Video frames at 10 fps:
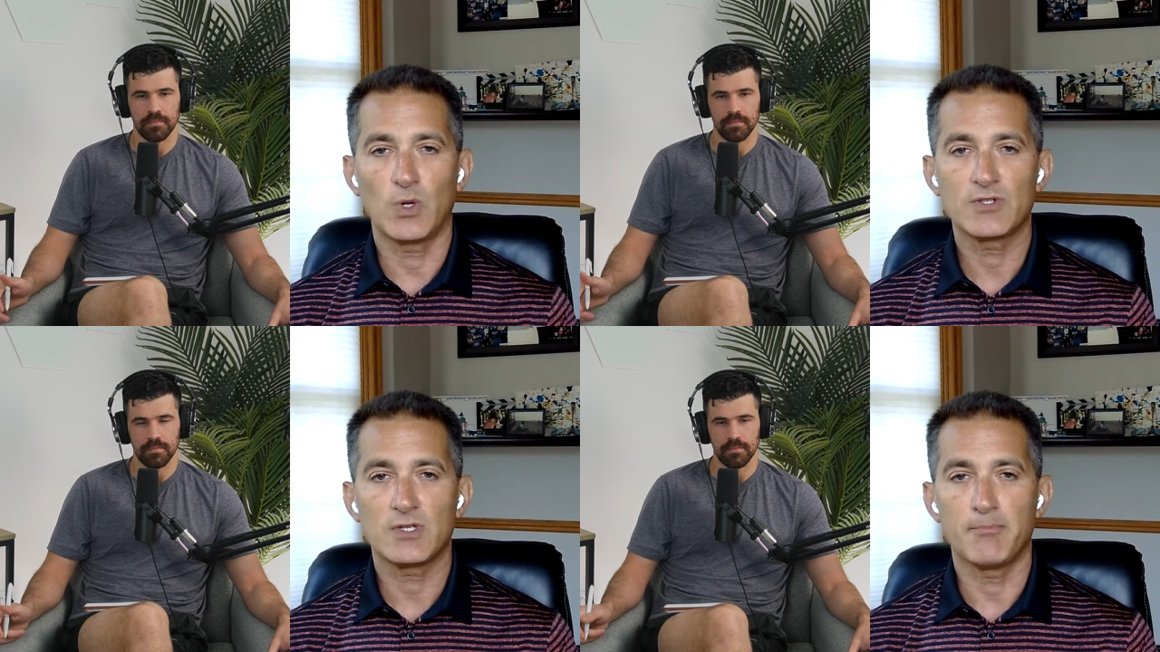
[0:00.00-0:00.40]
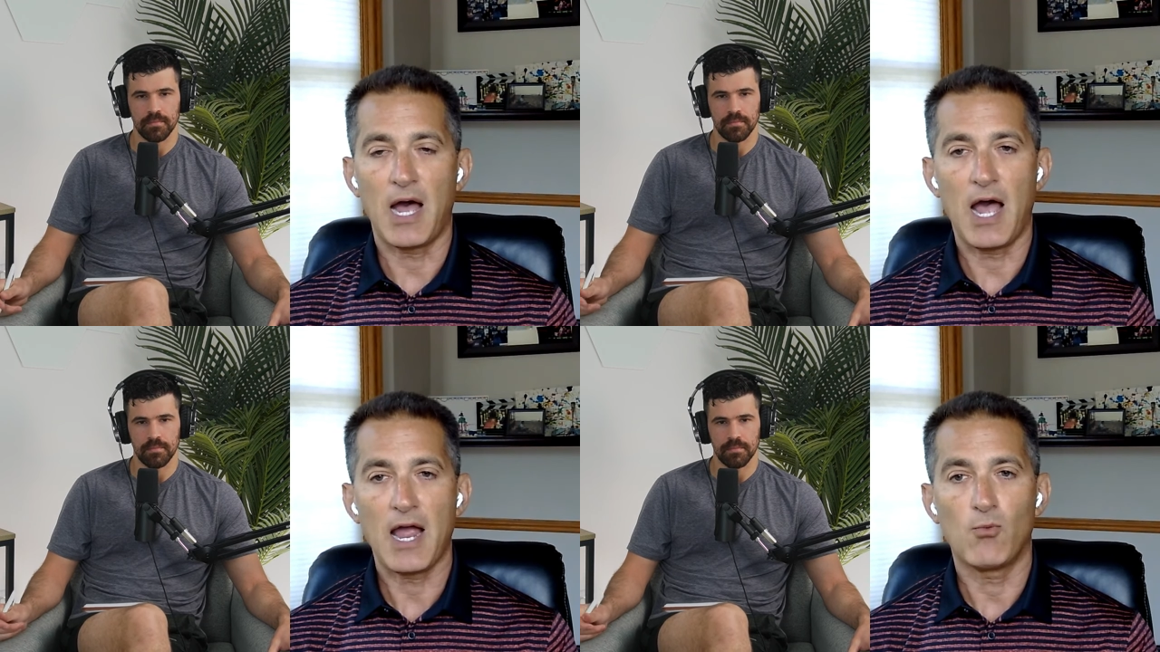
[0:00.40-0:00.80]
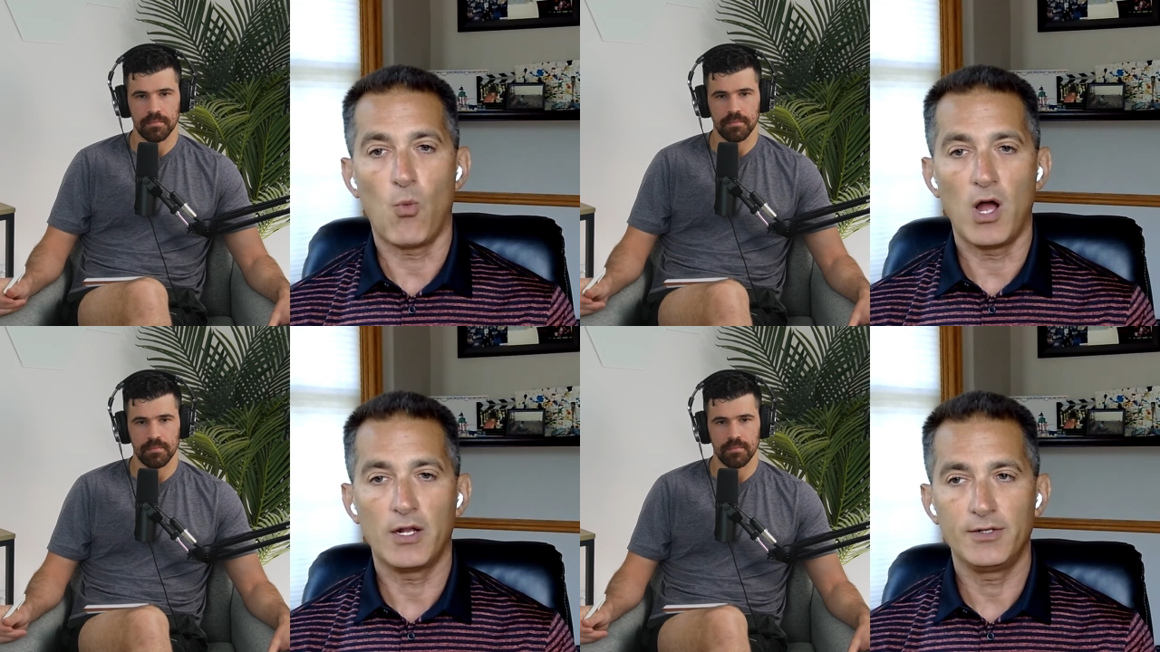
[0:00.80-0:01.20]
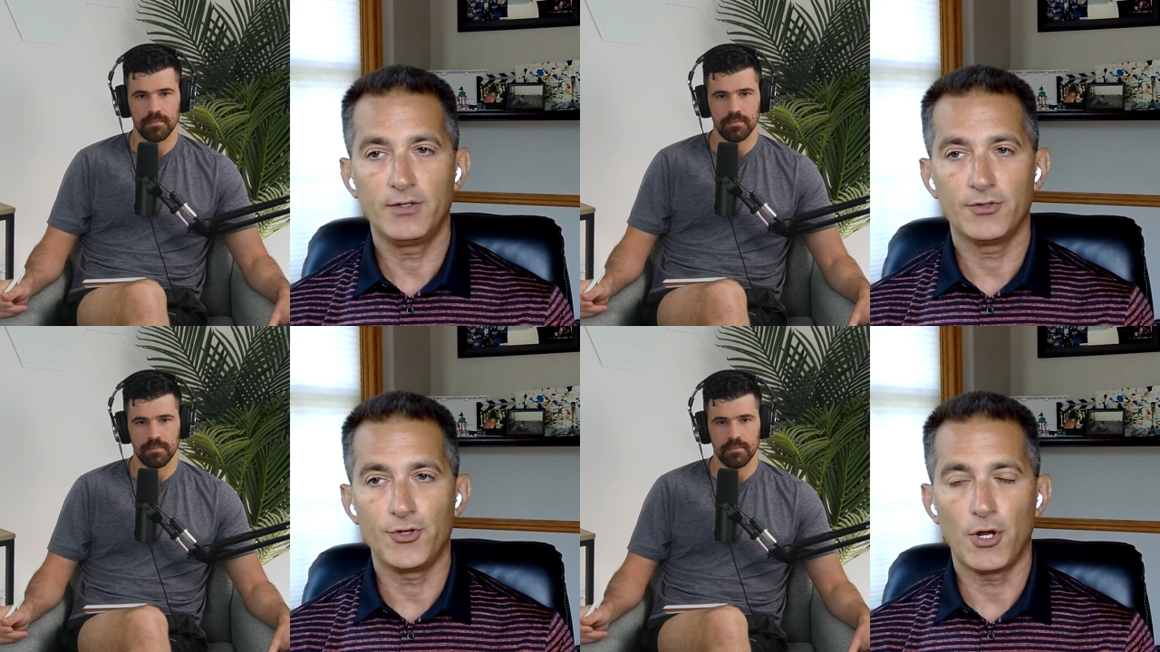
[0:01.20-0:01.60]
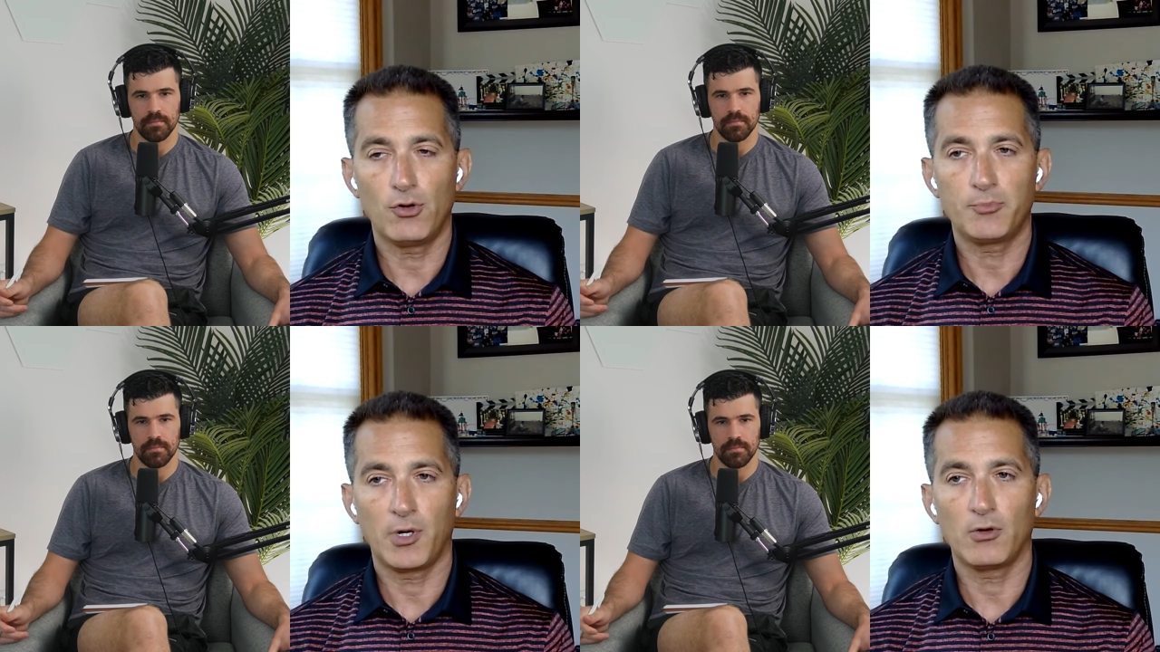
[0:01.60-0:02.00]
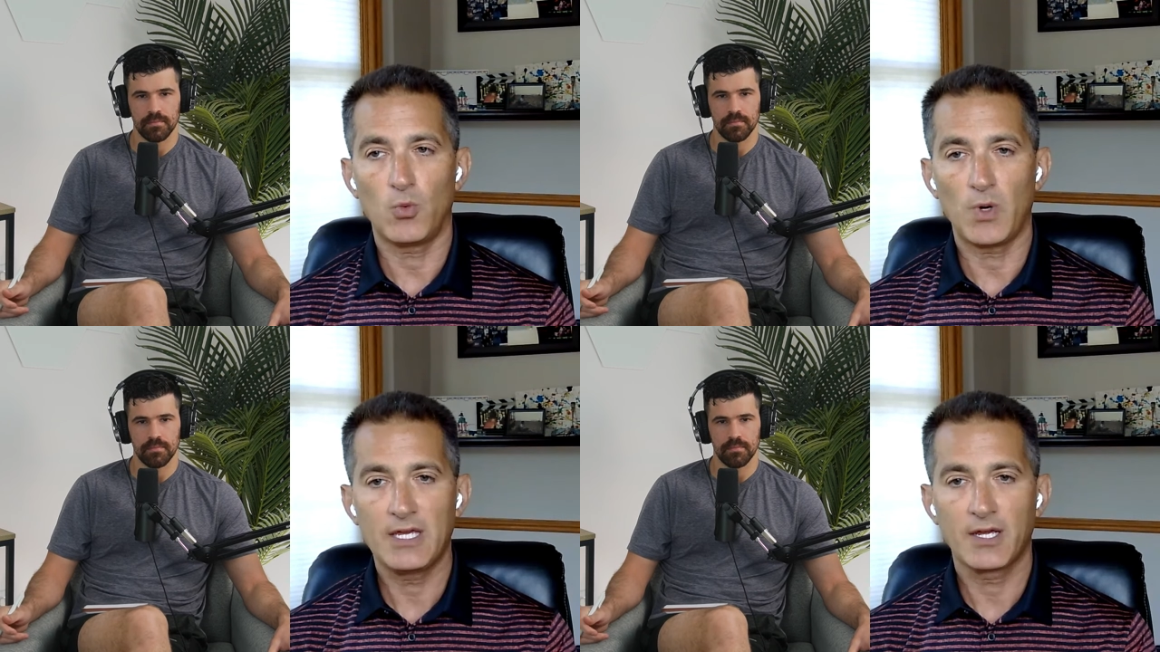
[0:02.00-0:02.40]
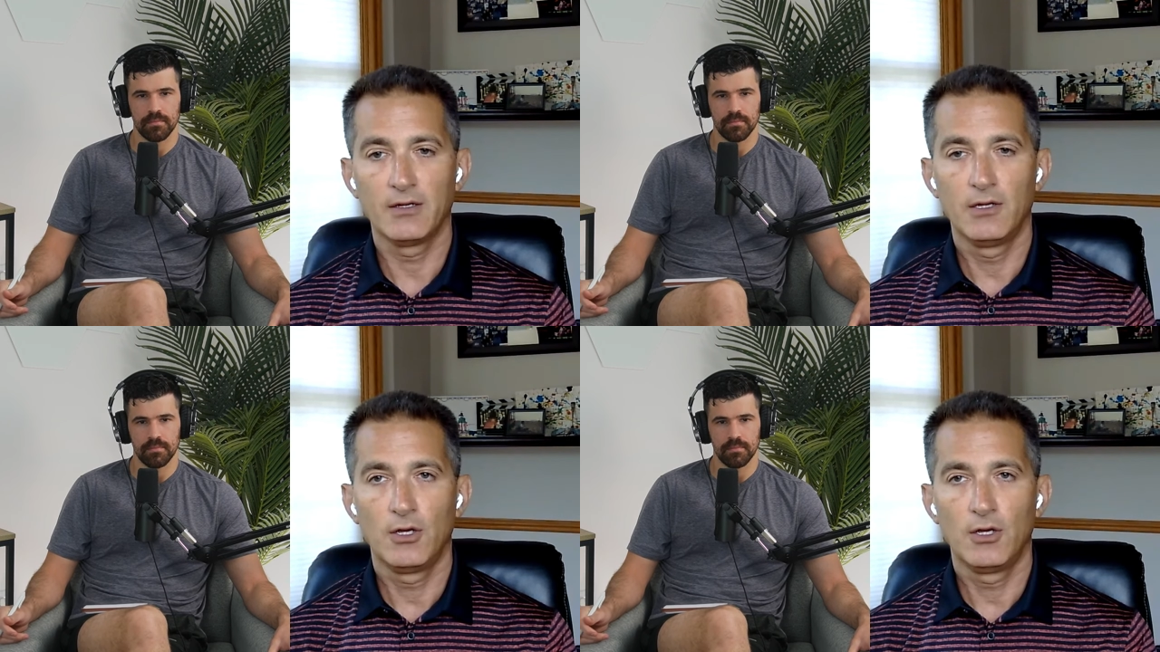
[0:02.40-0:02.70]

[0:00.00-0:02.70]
Speaker 1: was to buy one note per week.